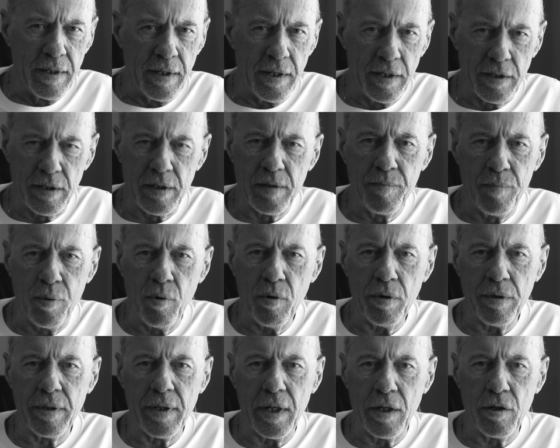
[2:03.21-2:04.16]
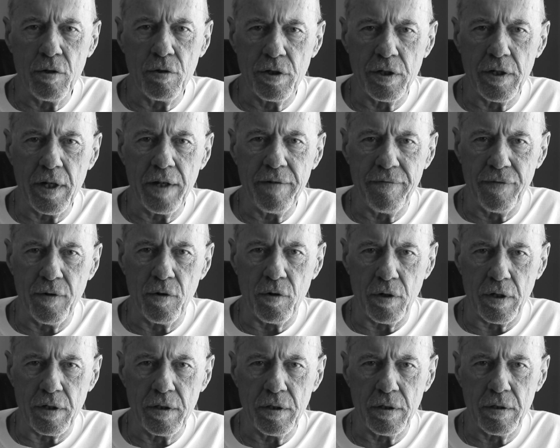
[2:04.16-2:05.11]
it's important that you stay
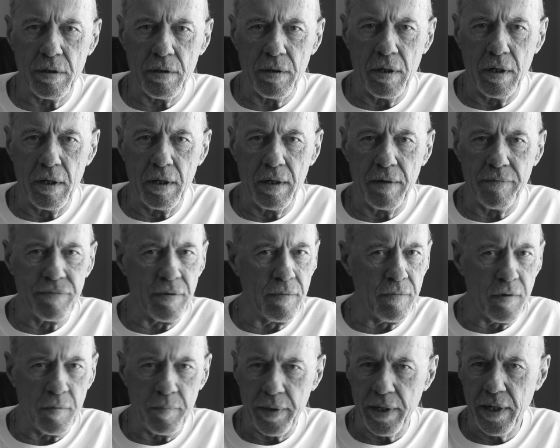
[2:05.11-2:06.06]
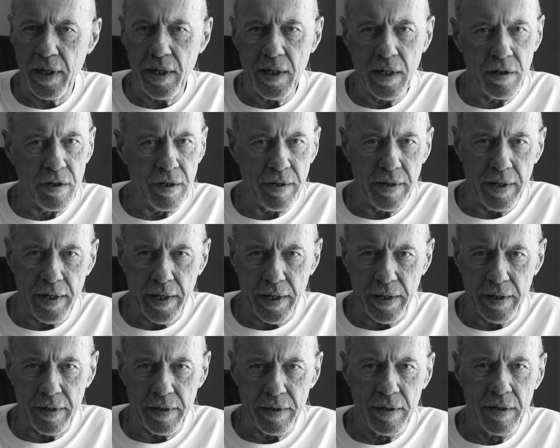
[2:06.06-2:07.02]
focused uh, from the beginning to the
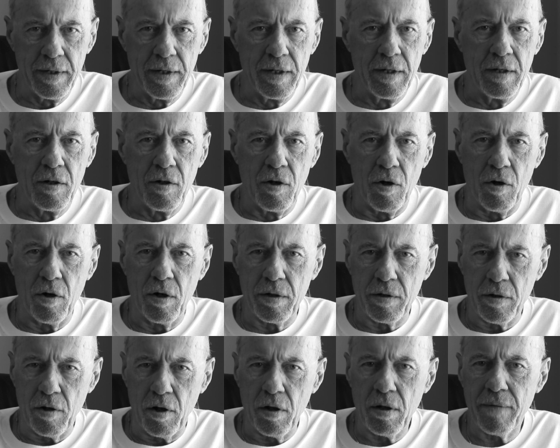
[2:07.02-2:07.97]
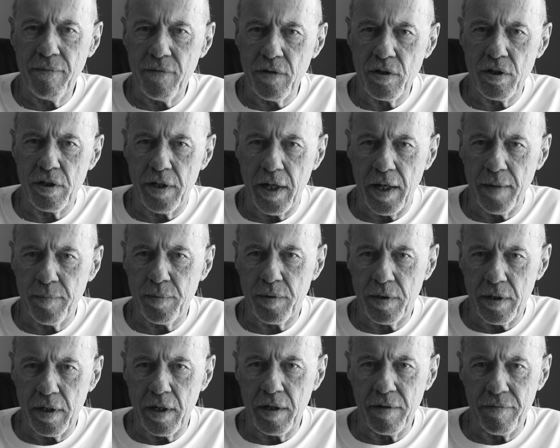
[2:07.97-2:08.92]
end on all of the
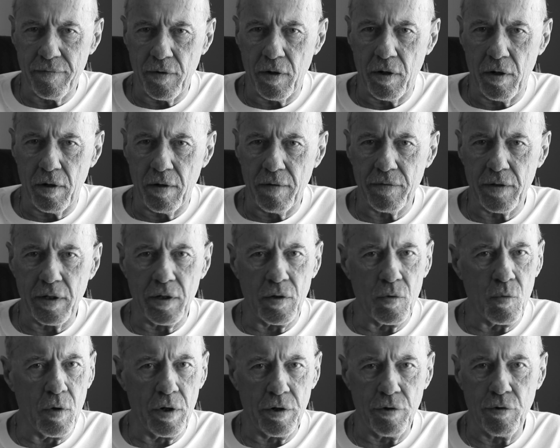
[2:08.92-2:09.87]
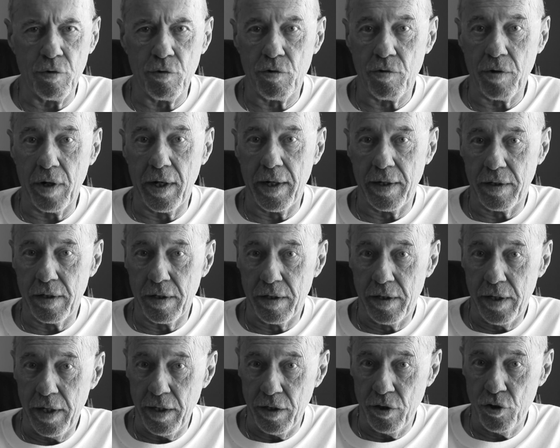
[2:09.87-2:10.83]
steps involved in what you're trying to
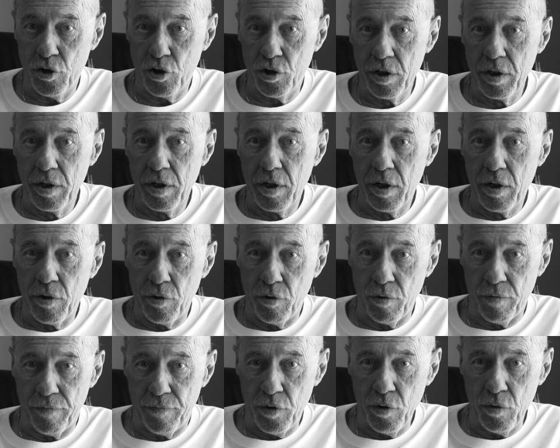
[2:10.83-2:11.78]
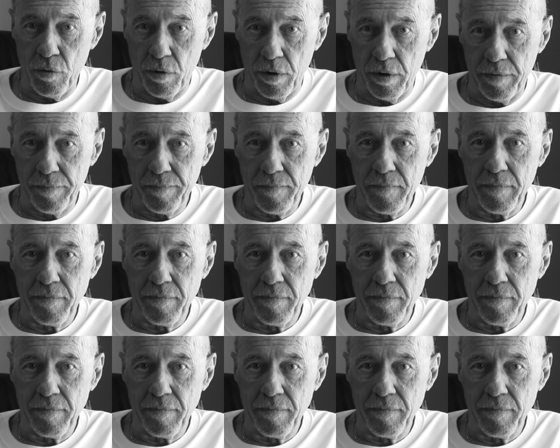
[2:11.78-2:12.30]
teach your viewer.